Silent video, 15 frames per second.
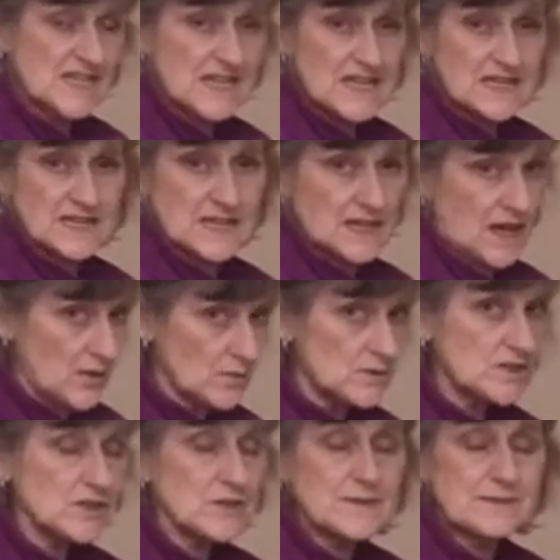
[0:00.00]
thing that I
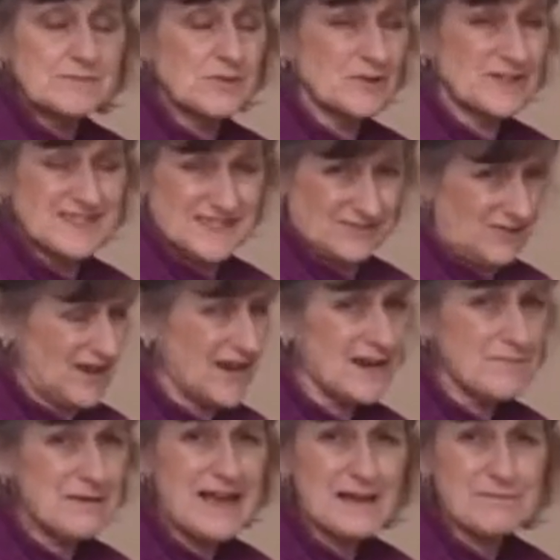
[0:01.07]
would do is put this straight in
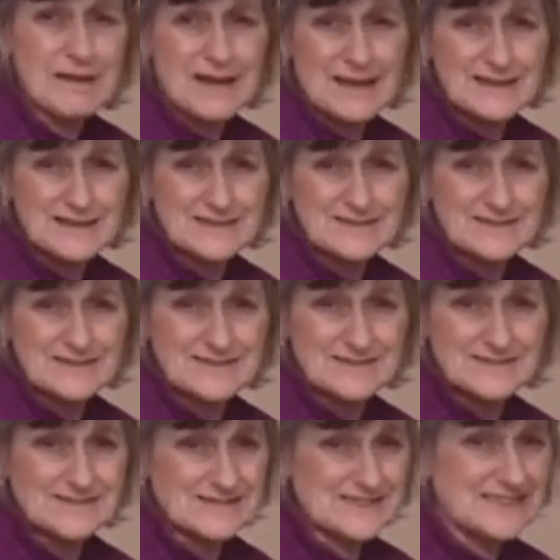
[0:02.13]
a black bag
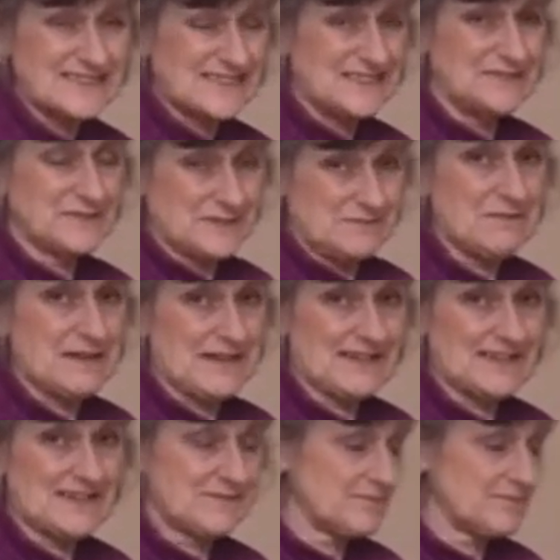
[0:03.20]
and close the bag.